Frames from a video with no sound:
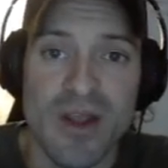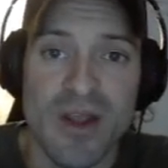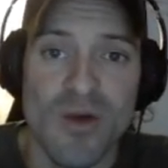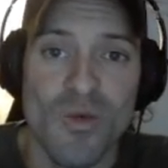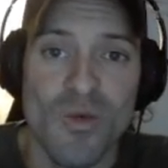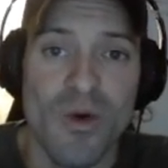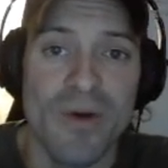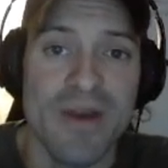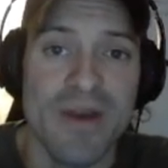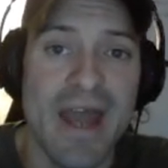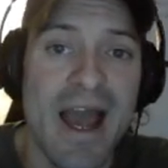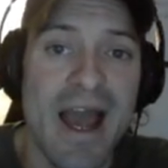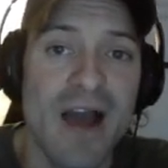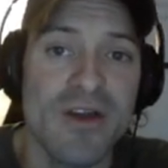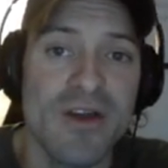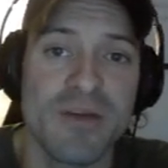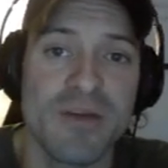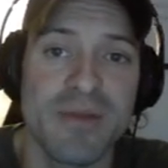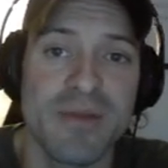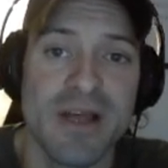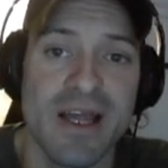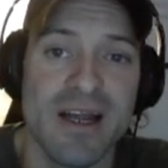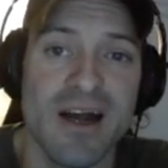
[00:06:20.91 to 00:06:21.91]
Well, now you
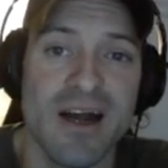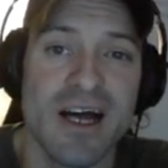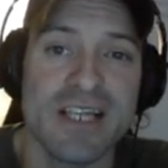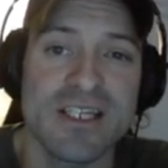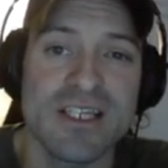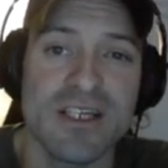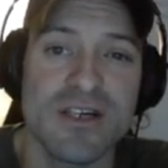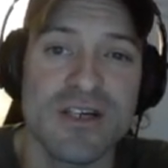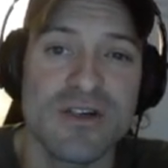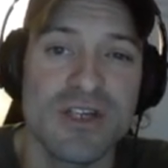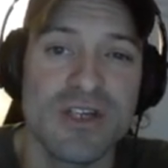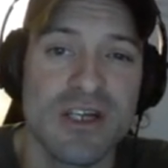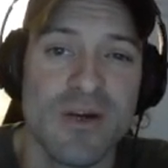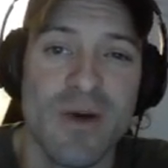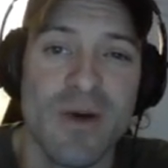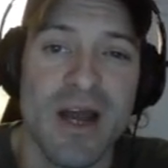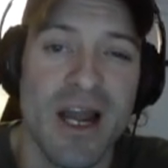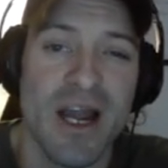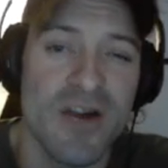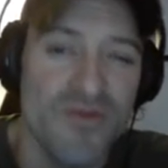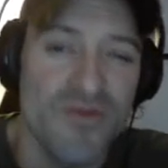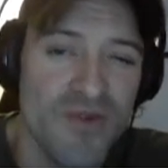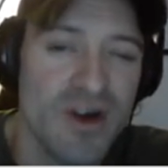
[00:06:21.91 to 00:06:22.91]
can be like, also, you know what?
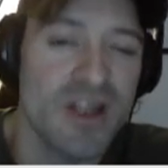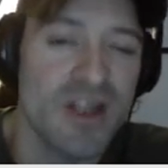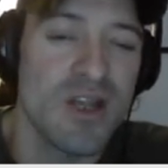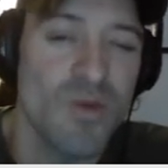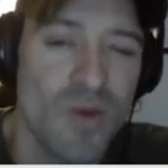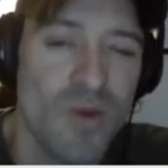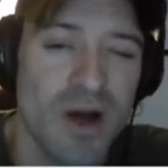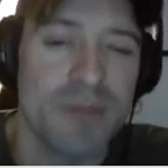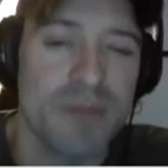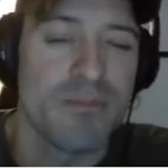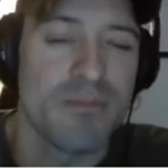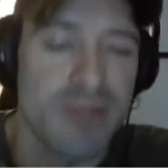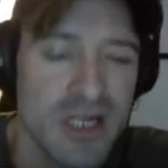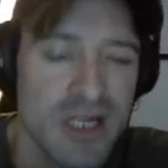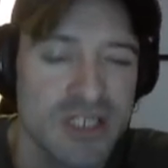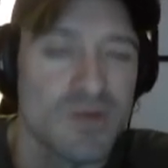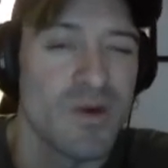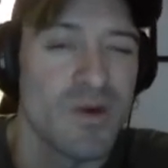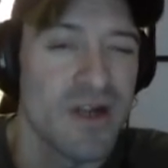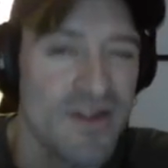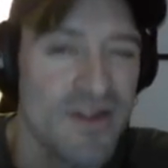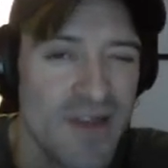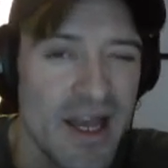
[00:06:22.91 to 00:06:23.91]
I really want
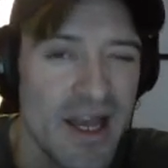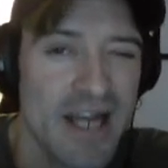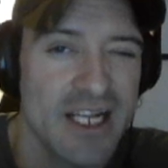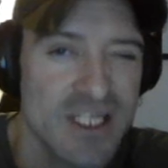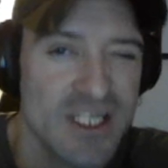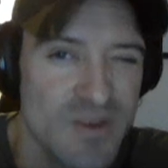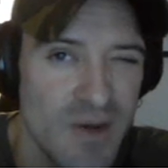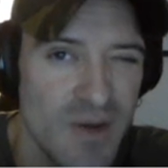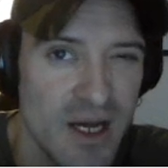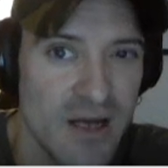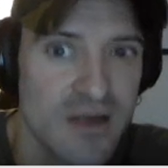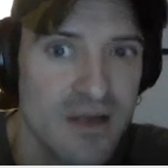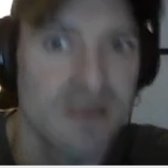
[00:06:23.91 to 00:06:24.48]
+1 attack as well.